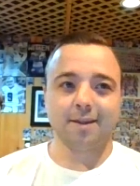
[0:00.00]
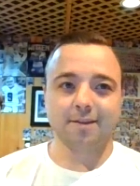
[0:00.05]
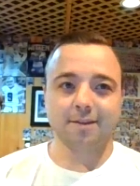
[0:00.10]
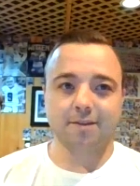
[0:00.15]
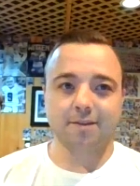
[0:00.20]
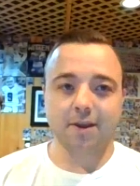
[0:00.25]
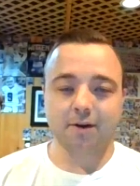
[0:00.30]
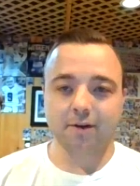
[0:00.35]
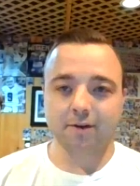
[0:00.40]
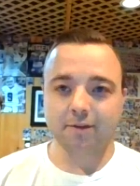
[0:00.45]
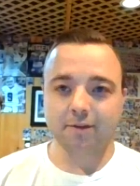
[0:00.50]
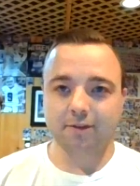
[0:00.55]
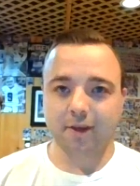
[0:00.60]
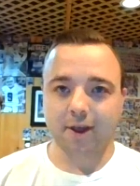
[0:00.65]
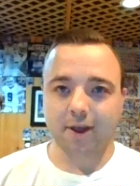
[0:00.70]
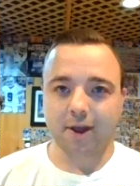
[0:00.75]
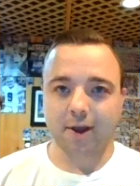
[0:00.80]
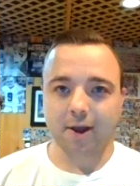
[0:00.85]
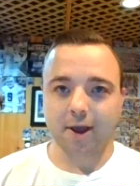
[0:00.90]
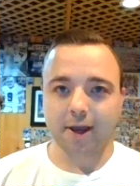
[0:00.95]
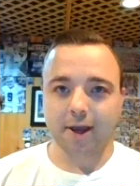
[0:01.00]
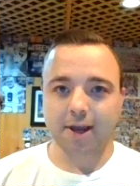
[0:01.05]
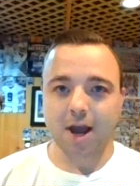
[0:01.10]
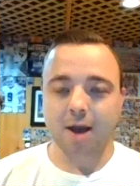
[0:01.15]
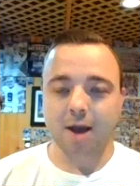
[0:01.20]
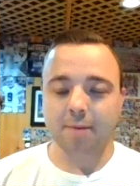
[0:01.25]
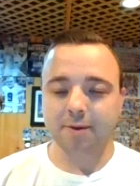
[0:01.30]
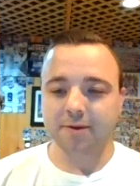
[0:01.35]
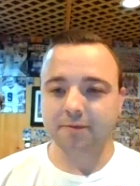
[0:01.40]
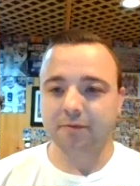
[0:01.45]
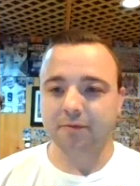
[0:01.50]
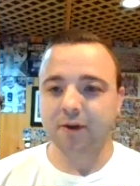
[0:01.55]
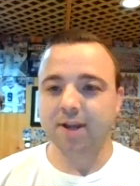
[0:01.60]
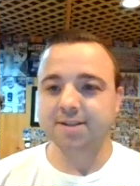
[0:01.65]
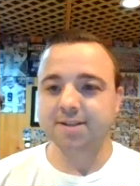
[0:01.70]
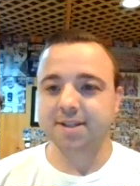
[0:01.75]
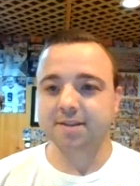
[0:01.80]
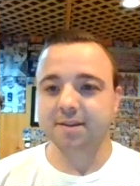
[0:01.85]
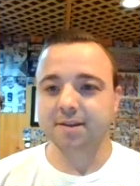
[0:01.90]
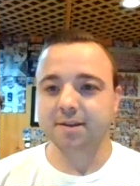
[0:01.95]
there is a, a, common
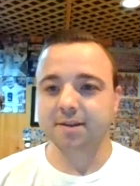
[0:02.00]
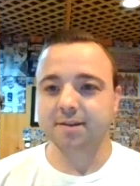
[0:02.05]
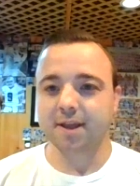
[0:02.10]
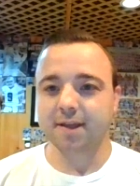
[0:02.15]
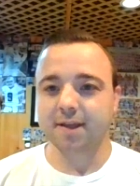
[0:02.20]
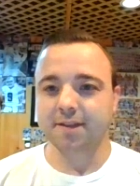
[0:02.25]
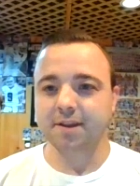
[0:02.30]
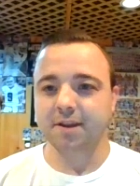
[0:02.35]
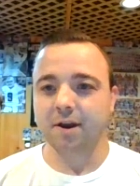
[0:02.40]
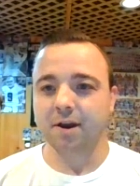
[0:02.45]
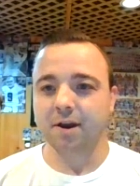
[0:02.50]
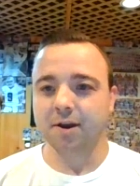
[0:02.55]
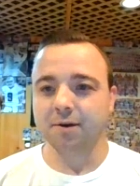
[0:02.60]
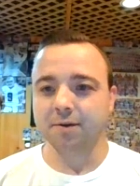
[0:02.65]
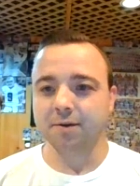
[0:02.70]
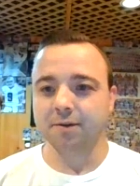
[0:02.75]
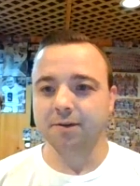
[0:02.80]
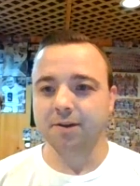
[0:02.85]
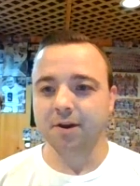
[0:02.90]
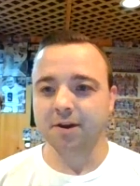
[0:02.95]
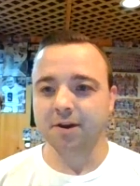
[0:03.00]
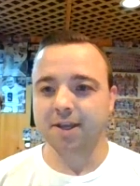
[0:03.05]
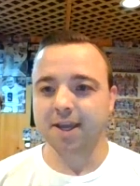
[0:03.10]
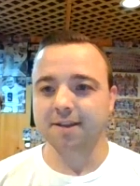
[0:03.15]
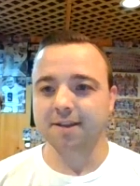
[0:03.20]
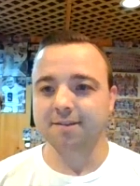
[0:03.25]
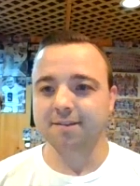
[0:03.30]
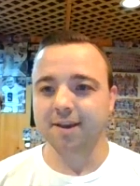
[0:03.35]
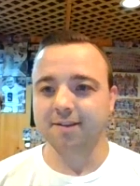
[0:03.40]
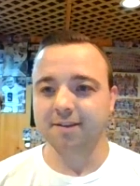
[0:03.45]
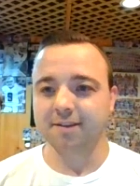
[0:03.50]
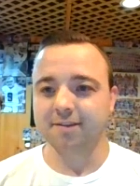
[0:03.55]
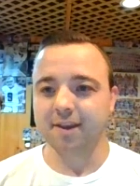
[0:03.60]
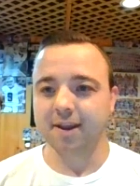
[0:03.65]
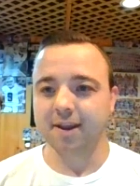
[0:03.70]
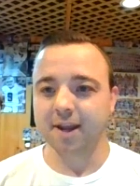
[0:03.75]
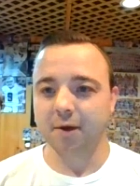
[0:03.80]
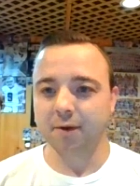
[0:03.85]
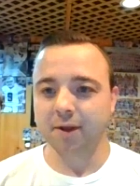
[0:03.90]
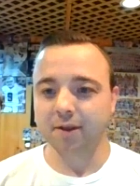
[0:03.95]
phrase that the that the young uh, young kids like to
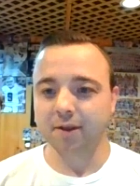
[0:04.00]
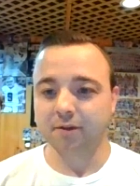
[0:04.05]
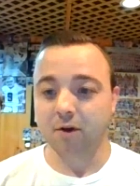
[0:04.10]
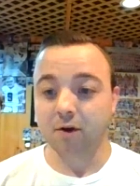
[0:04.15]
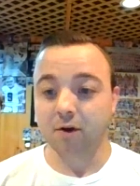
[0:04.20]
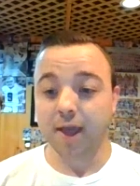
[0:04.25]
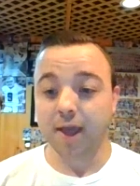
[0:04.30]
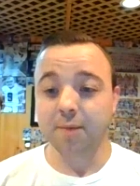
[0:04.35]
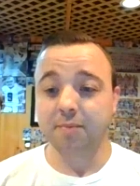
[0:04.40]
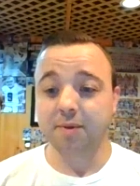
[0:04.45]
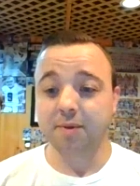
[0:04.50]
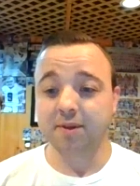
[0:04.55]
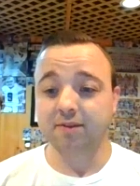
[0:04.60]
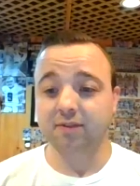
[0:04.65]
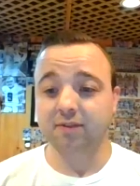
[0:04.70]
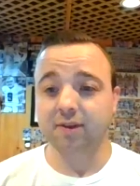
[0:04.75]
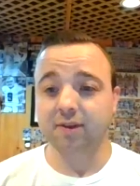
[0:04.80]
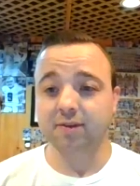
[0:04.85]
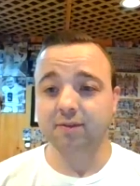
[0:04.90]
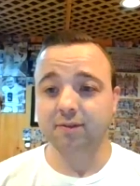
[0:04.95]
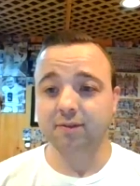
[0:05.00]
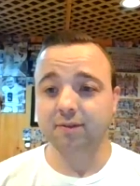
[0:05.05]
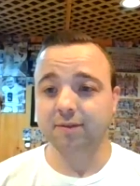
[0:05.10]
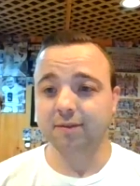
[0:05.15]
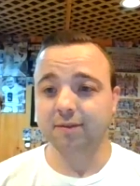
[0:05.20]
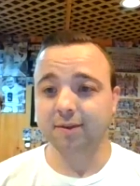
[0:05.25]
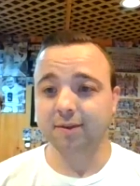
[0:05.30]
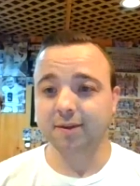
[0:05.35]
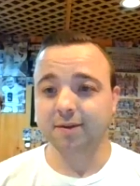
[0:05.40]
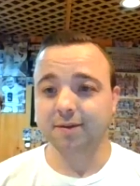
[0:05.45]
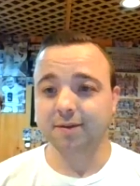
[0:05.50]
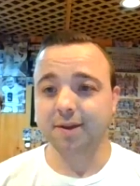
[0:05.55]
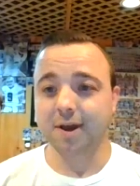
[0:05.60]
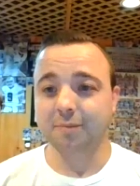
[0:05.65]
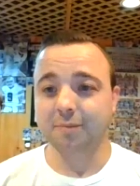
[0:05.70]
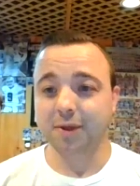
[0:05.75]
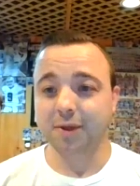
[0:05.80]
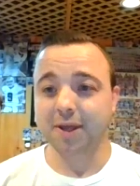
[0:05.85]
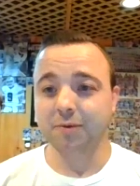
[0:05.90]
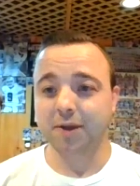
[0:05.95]
say nowadays called NPCs
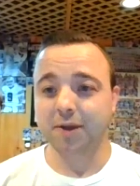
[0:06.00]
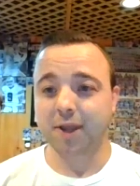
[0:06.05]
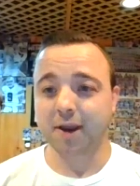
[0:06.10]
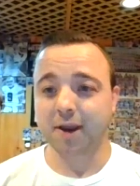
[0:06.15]
non-playable